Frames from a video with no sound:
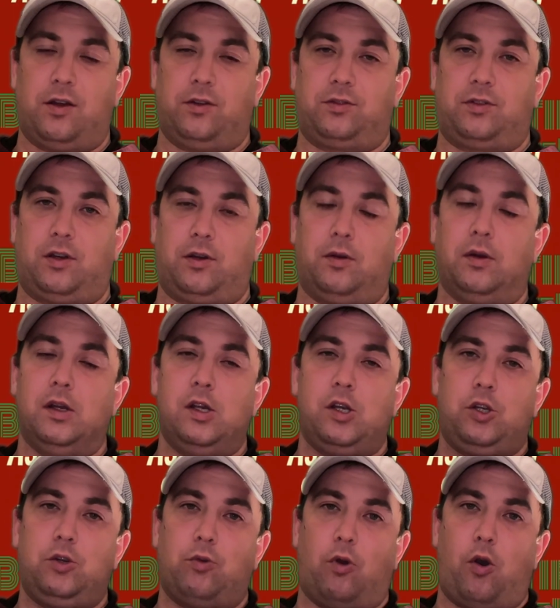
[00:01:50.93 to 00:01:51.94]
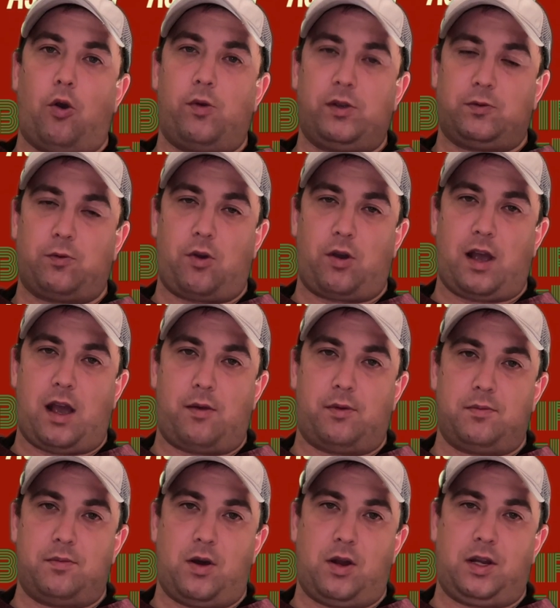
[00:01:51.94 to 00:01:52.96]
So you always walk out with
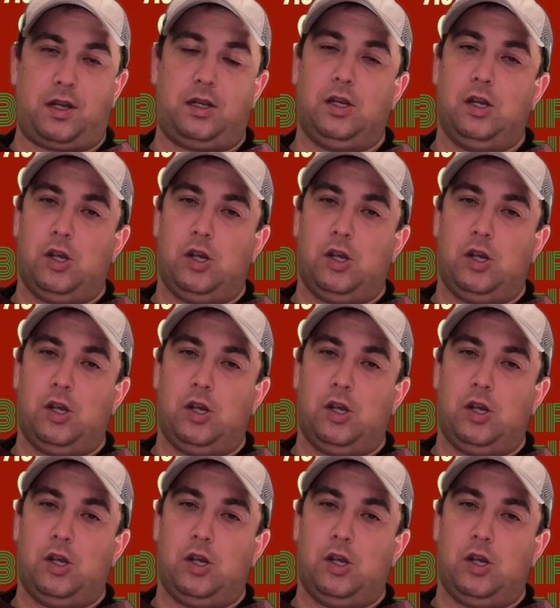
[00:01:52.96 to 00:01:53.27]
money.